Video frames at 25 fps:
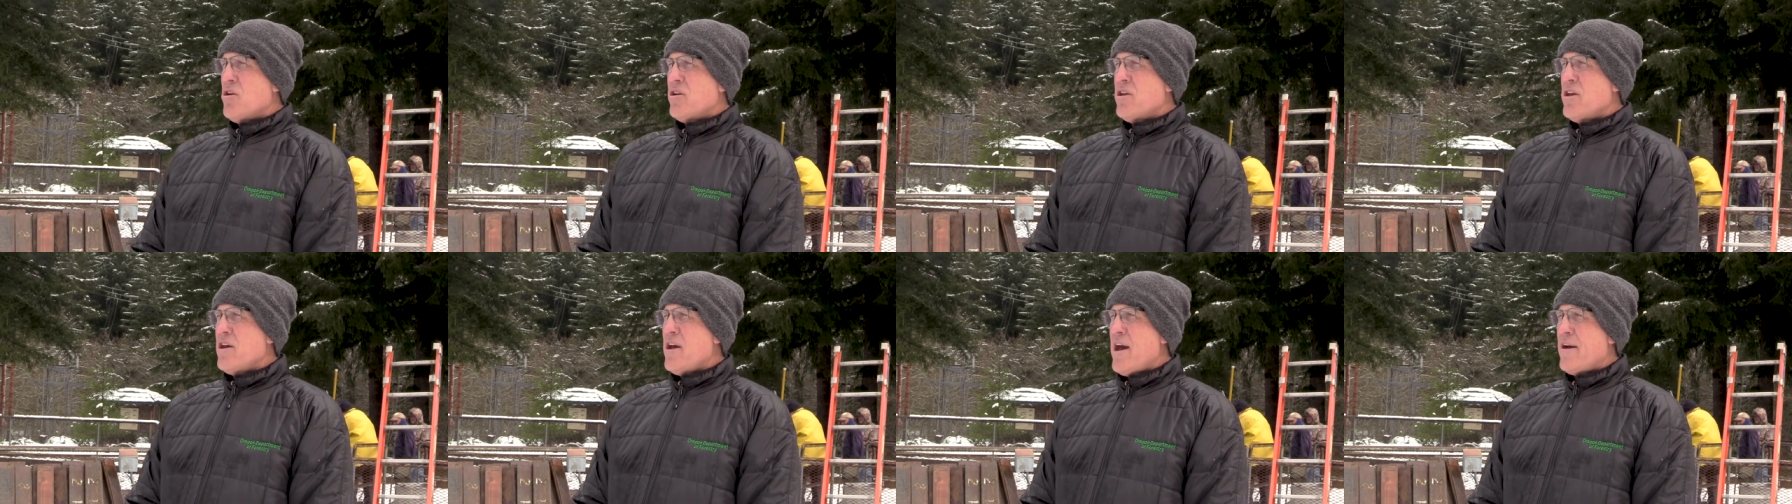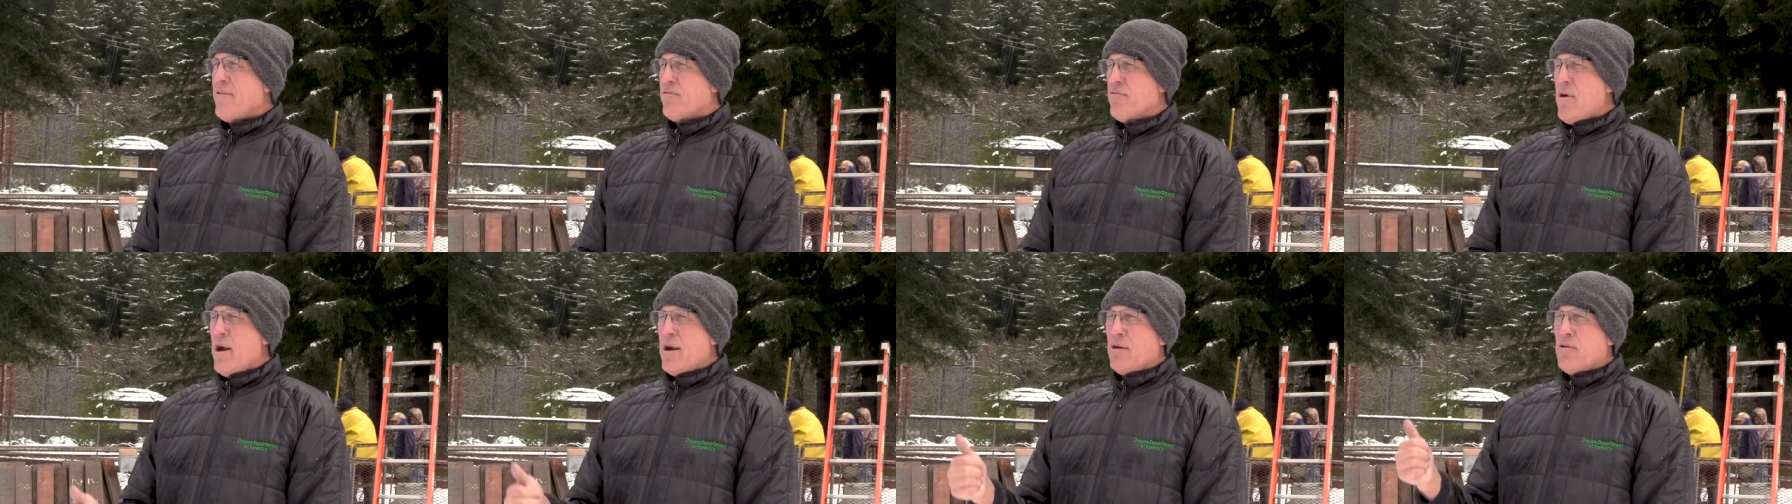you
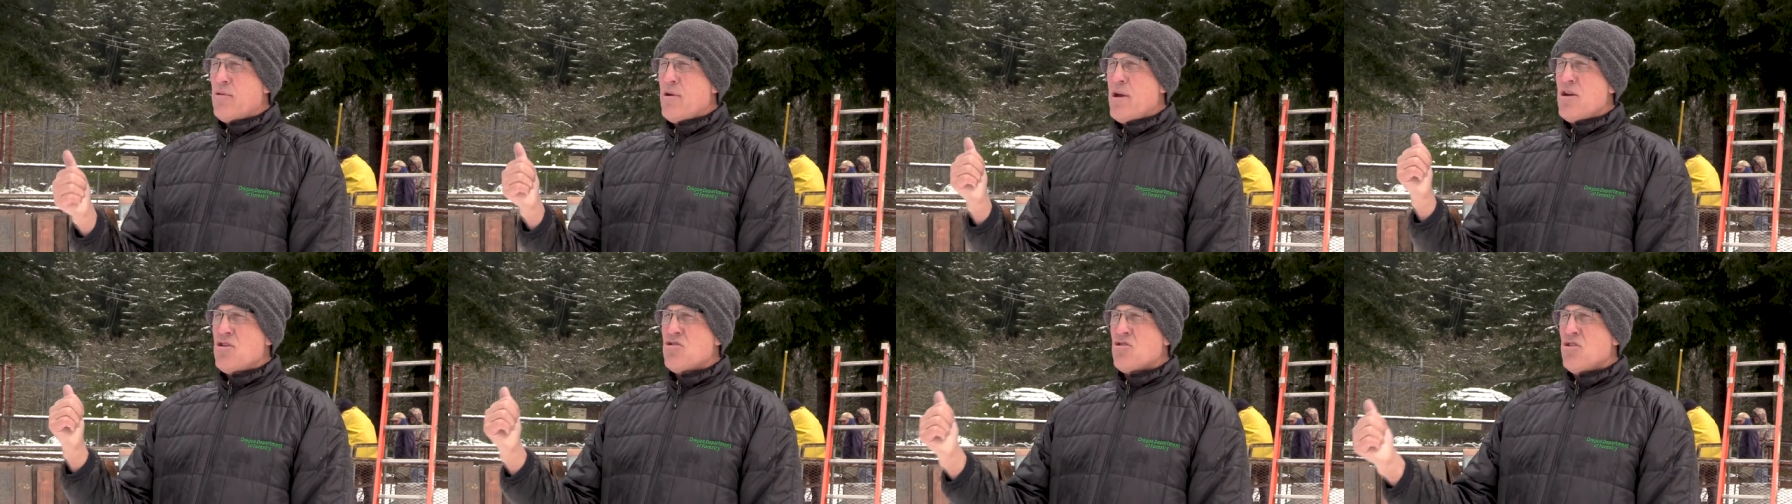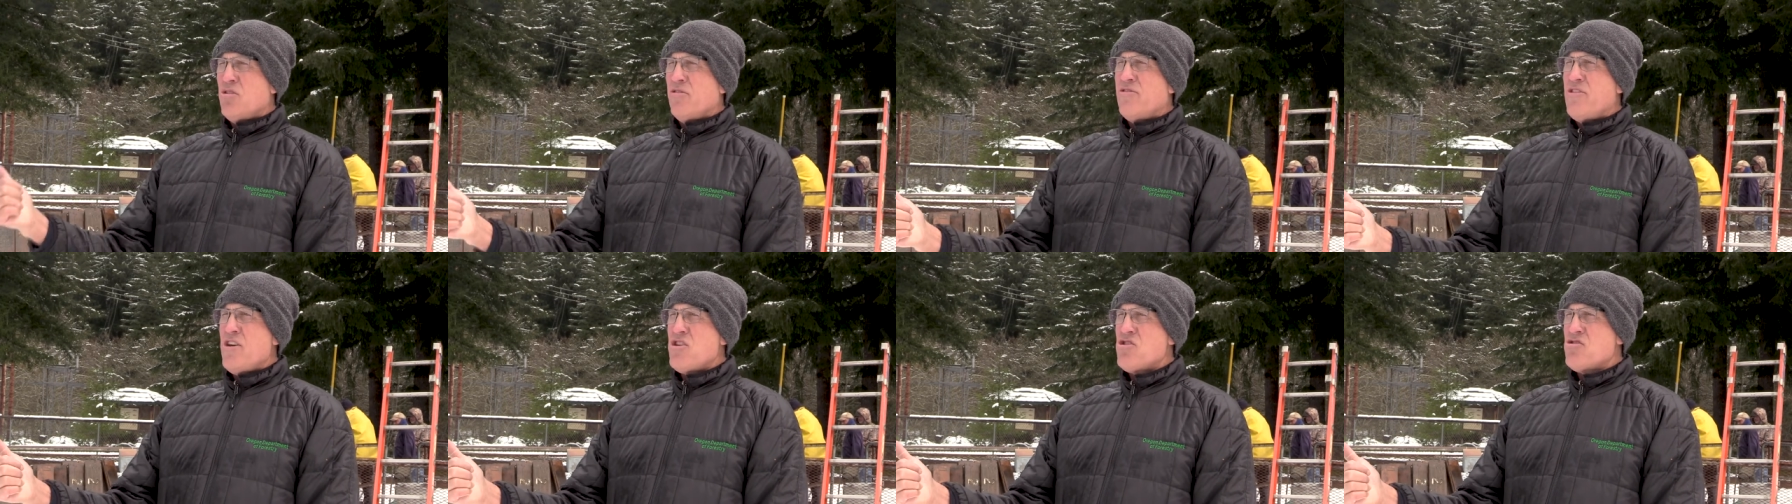have
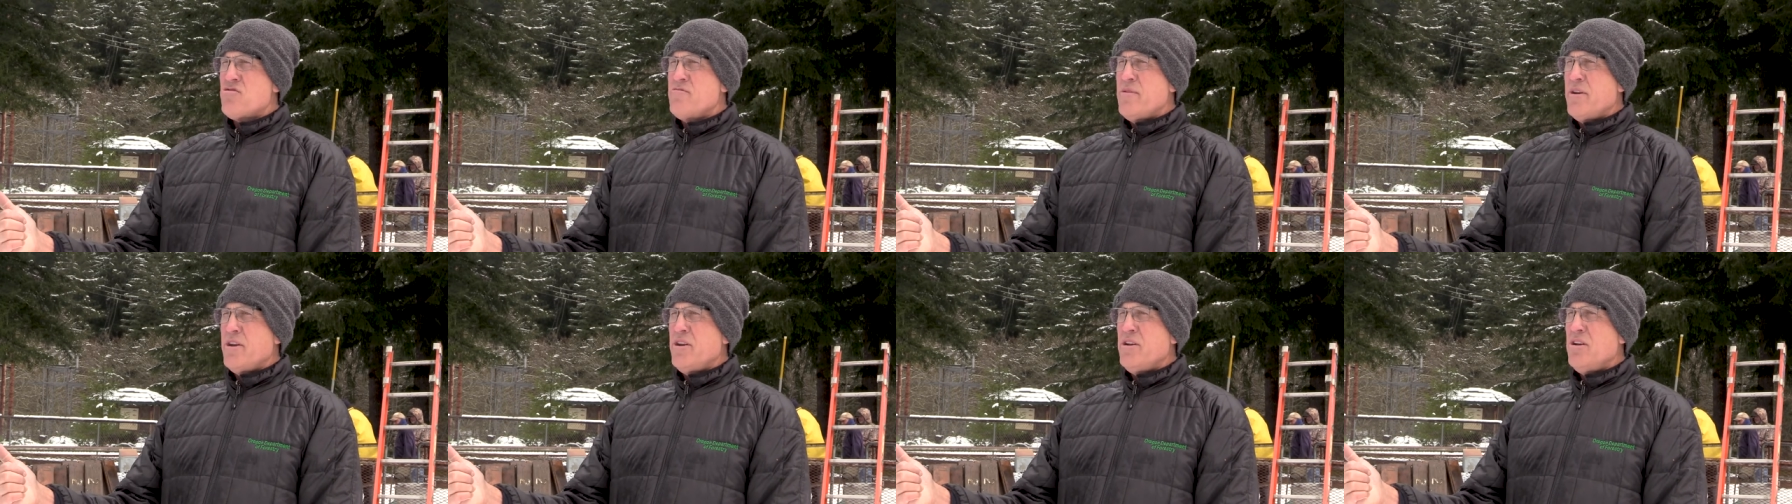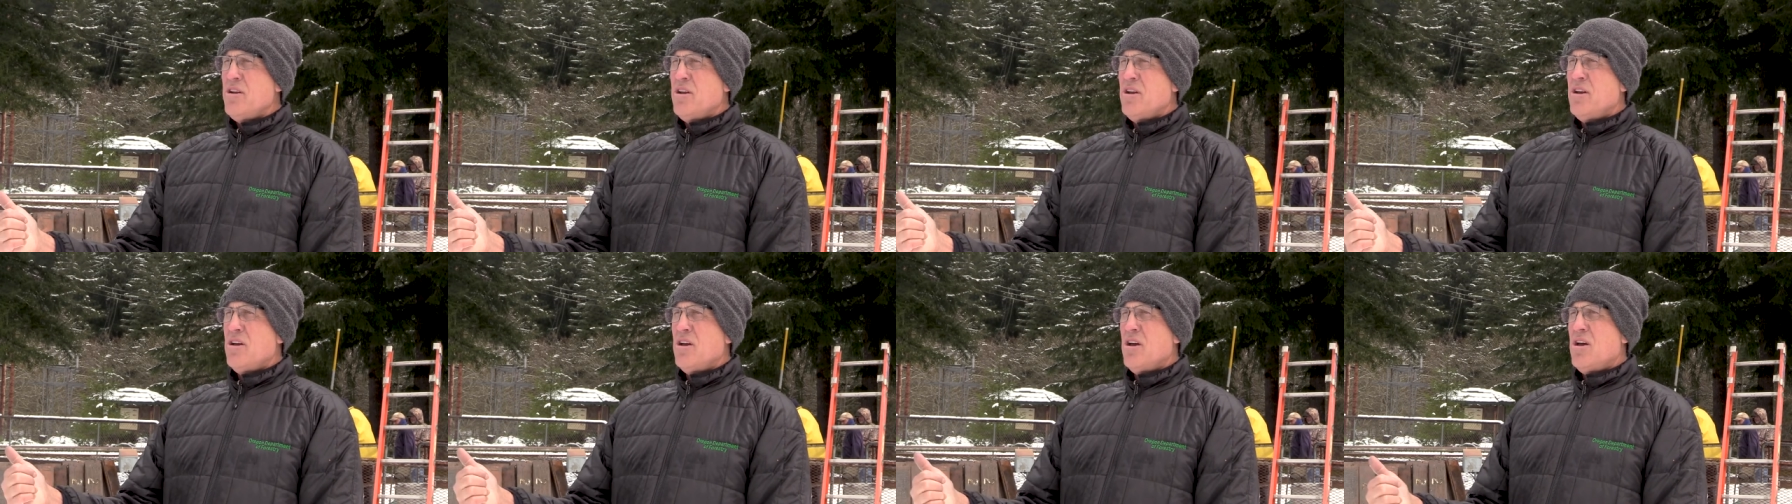recreational fishermen,
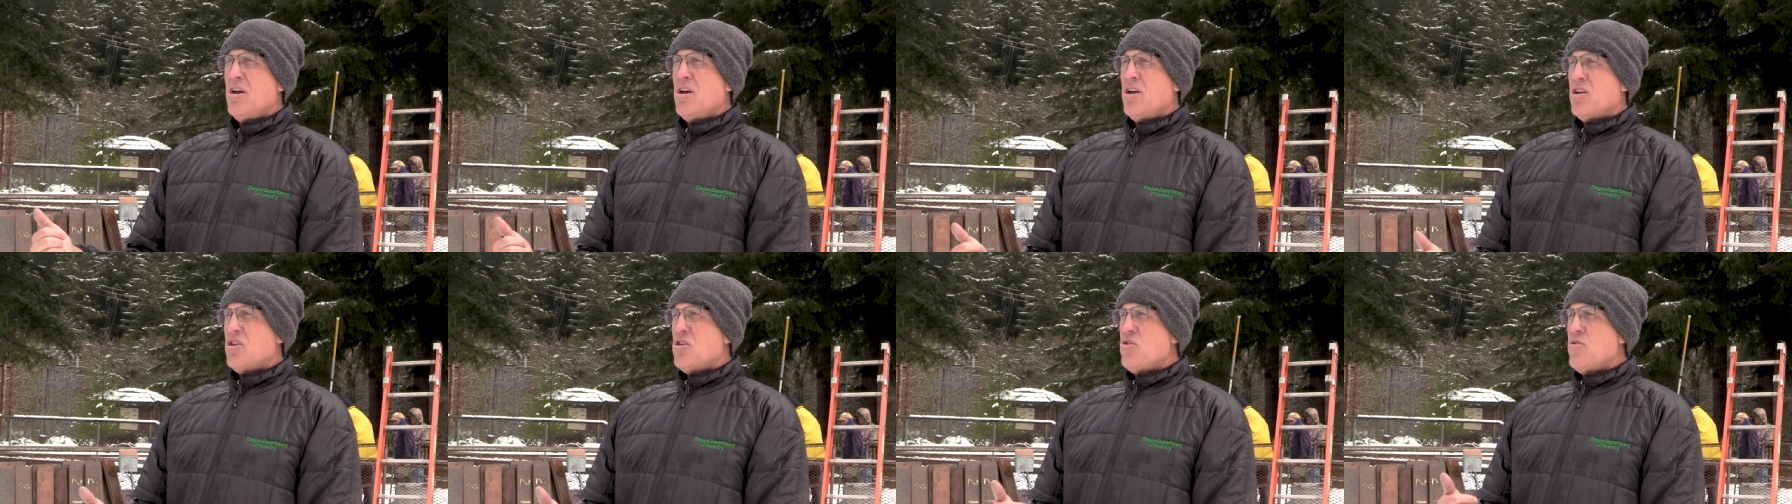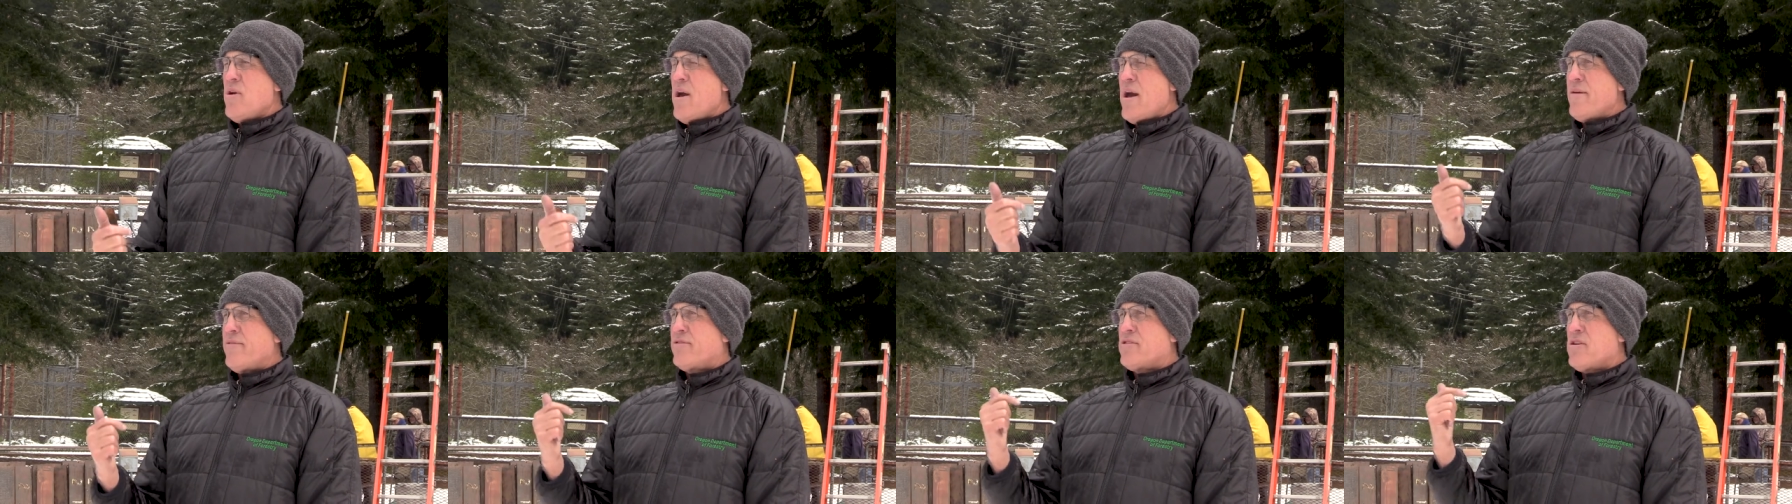you
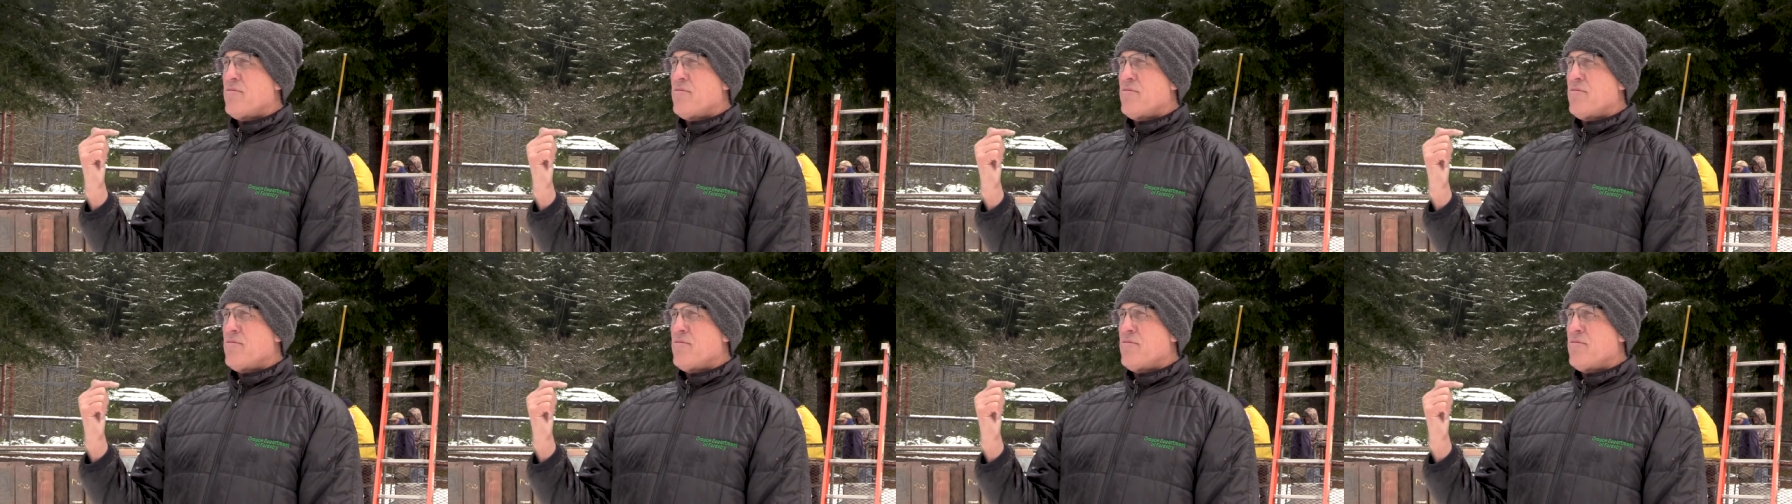have